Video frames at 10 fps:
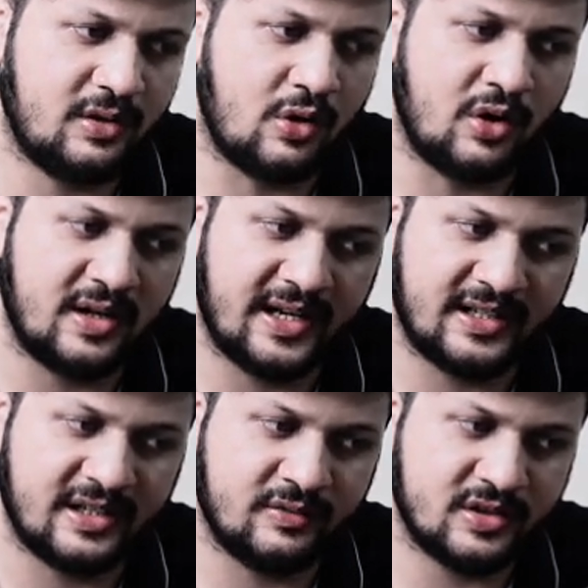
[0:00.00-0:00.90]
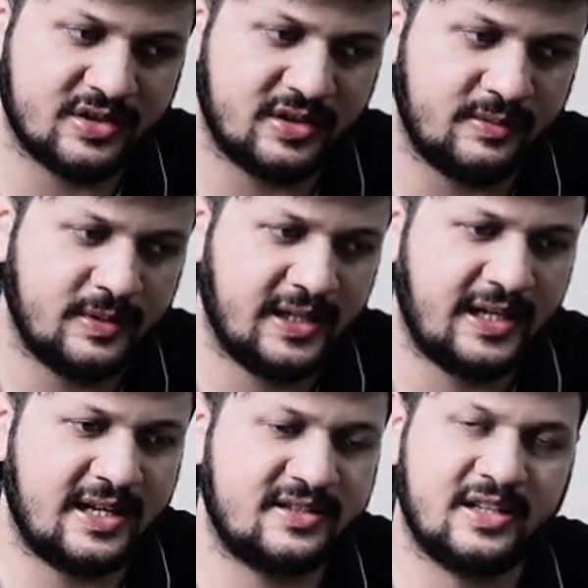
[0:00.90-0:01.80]
online conversion,
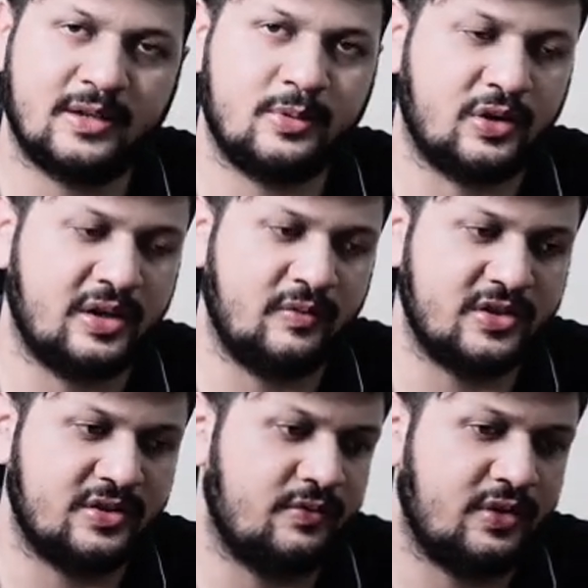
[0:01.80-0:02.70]
and set up your conversion.